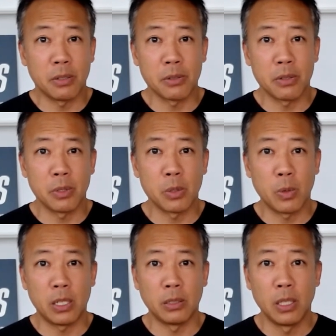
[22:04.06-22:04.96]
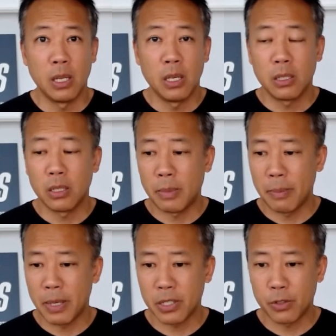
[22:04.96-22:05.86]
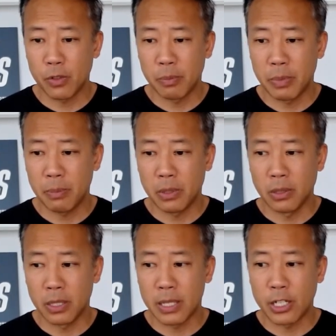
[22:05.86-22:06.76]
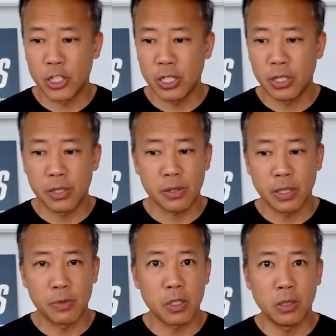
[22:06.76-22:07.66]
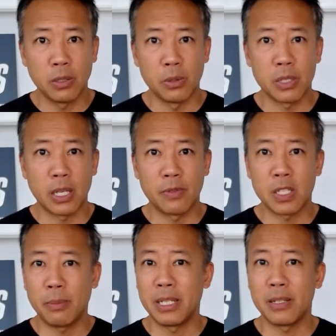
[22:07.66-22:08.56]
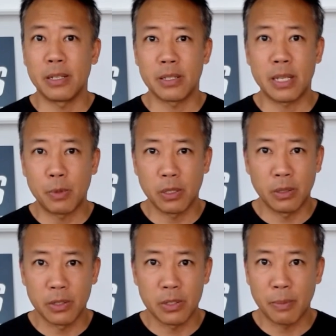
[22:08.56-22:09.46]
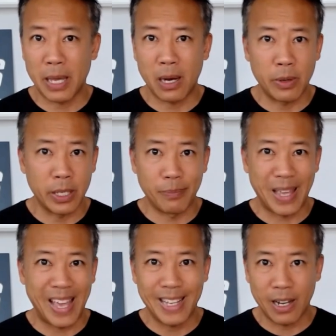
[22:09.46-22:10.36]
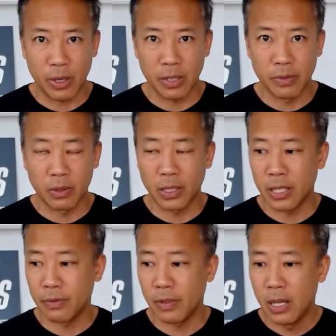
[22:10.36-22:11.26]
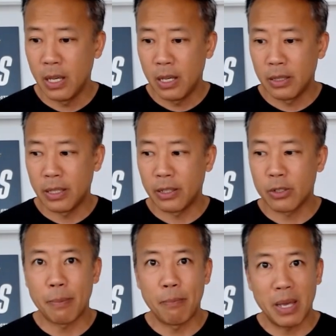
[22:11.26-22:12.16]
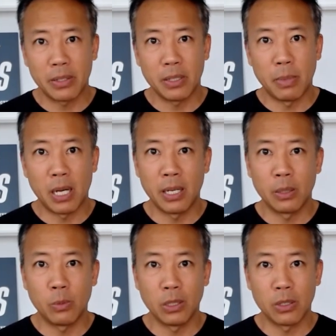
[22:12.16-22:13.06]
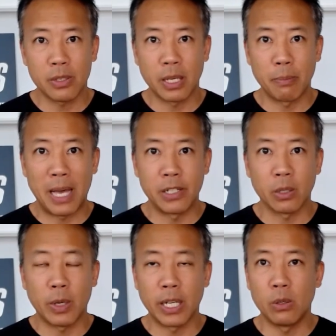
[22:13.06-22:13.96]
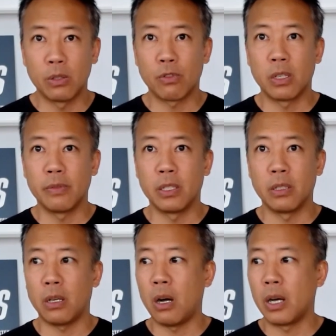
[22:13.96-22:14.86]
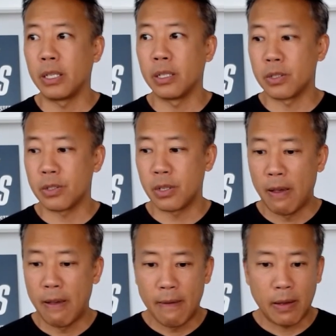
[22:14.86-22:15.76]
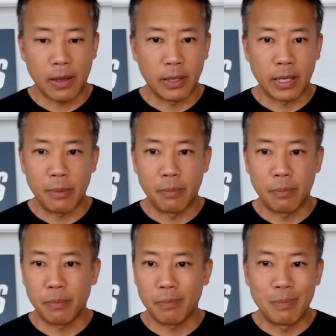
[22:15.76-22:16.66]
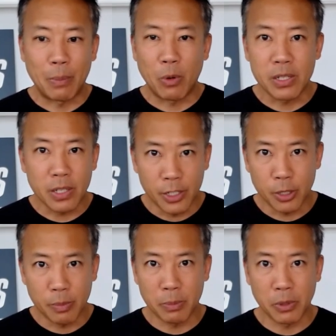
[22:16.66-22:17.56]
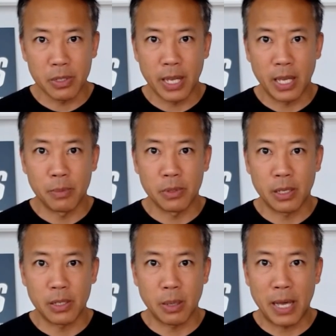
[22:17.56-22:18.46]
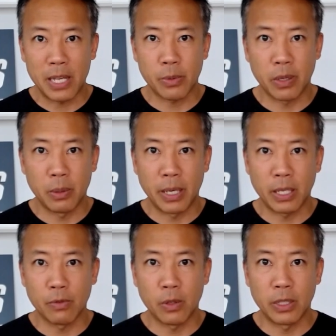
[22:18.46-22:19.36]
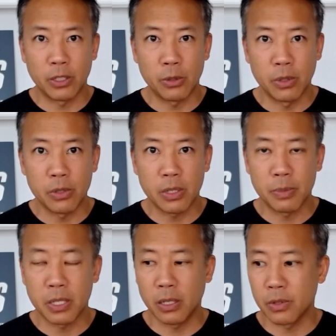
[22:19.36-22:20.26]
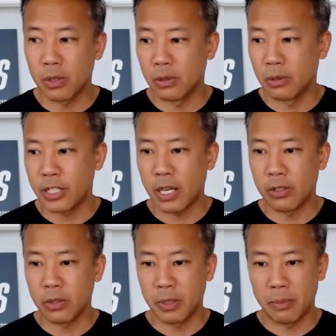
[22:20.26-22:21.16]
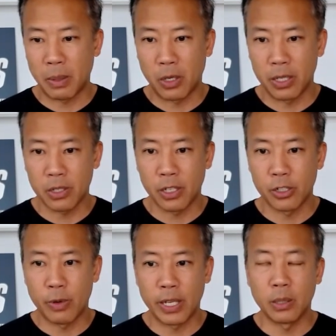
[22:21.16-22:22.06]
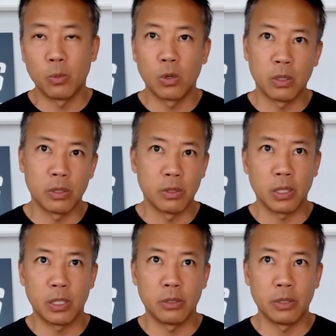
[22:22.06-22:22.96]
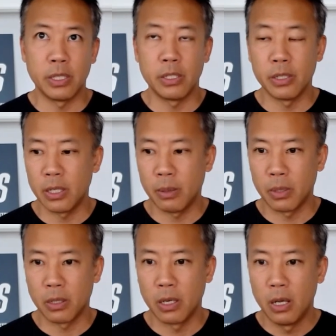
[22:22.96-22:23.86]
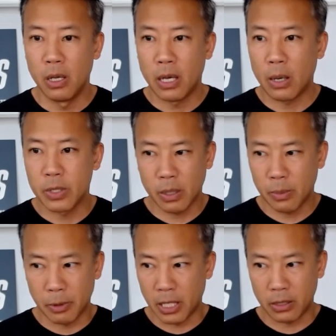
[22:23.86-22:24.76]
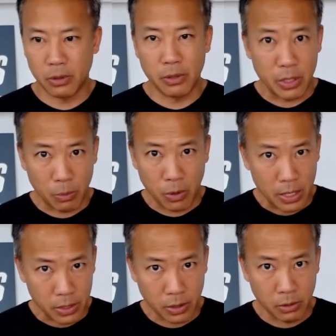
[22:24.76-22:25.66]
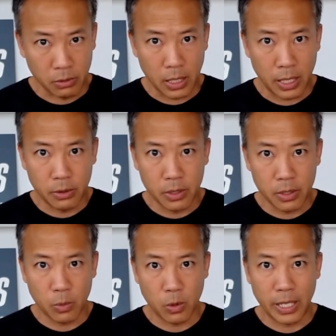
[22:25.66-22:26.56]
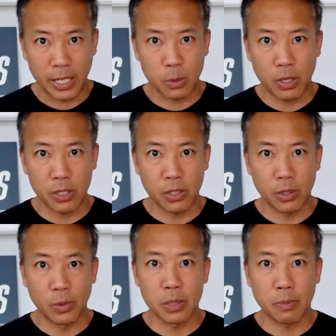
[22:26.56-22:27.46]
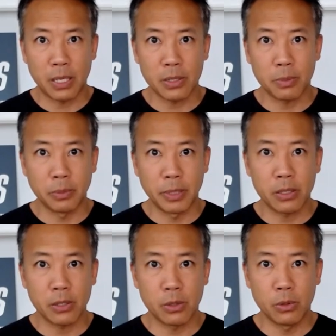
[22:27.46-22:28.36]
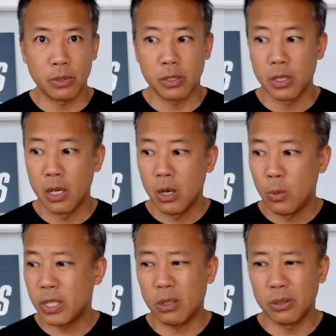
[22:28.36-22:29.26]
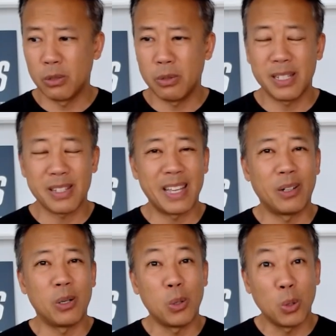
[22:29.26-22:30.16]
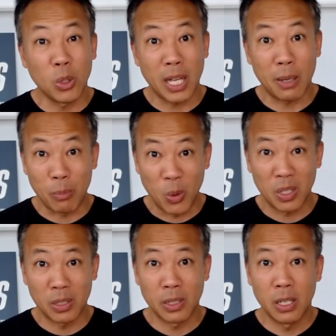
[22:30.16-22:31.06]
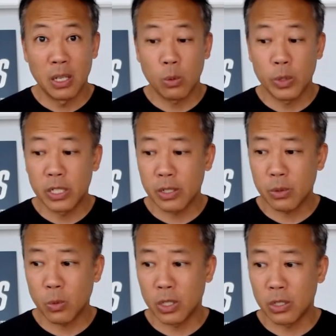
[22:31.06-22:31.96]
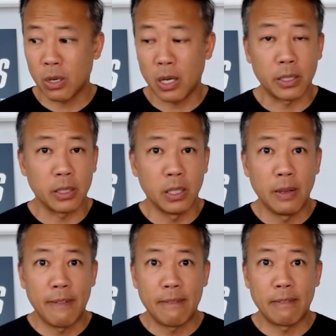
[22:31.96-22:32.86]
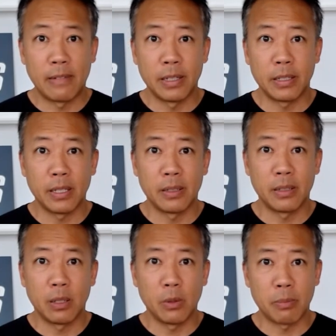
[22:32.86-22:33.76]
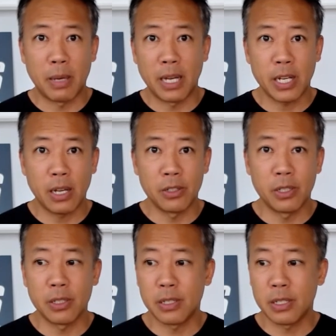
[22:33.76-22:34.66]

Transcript: also as well. You know, my message for people is that genius leaves clues that if somebody is exceptional in some area, any area of their life, then there's a method behind what looks like magic. When I go in front of an audience and I memorize 100 people's names as they pass around a microphone and introduce themselves, or they challenge me to memorize 100 random words or 100 digit number. I always tell people, I don't do this to impress you. I do this more to express to you what's possible because the truth is, we could all do this and a whole lot more. We just weren't taught. Right. And, you know, with my challenges, it's